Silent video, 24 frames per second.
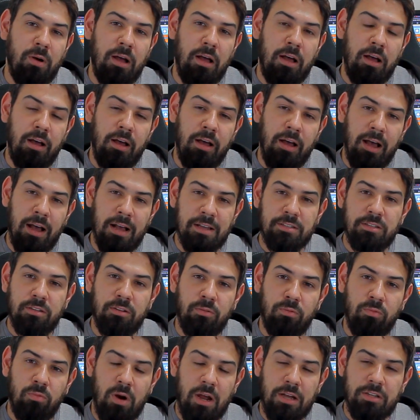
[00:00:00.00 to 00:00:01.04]
As a
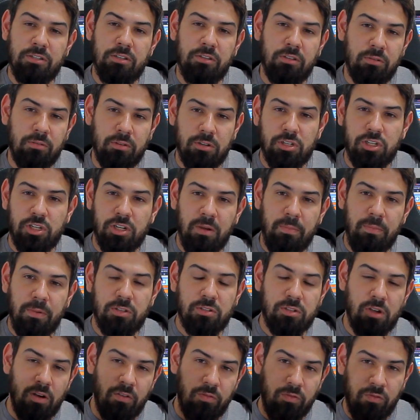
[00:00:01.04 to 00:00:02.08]
Ryzen 3 chip,
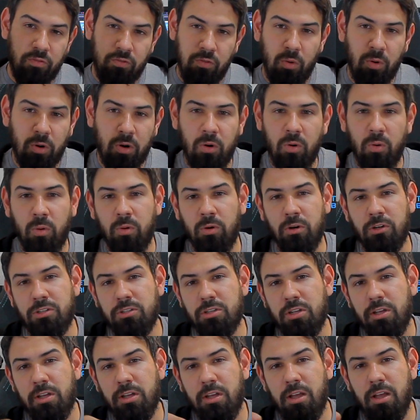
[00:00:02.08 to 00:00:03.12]
it's got 4
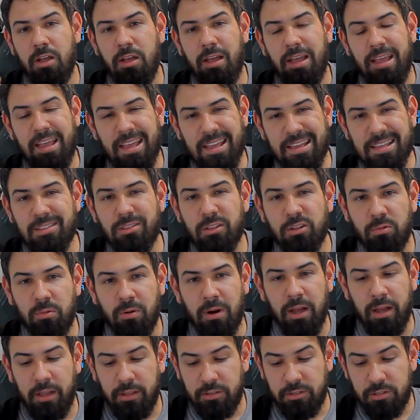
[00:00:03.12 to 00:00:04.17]
cores, 8
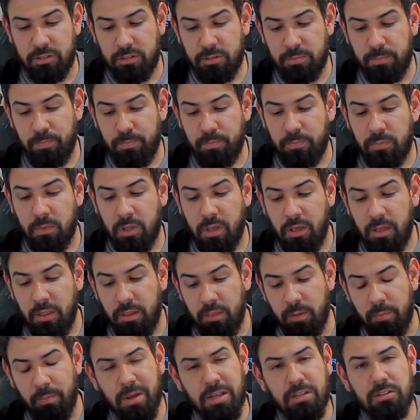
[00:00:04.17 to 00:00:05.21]
threads.
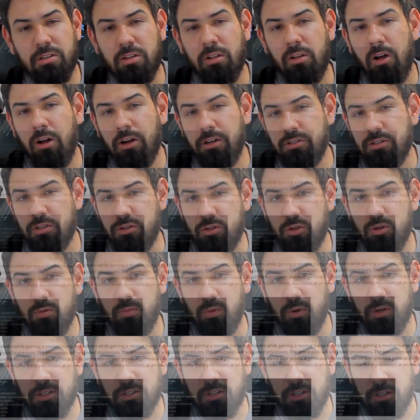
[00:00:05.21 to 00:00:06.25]
The base clock is at 2.6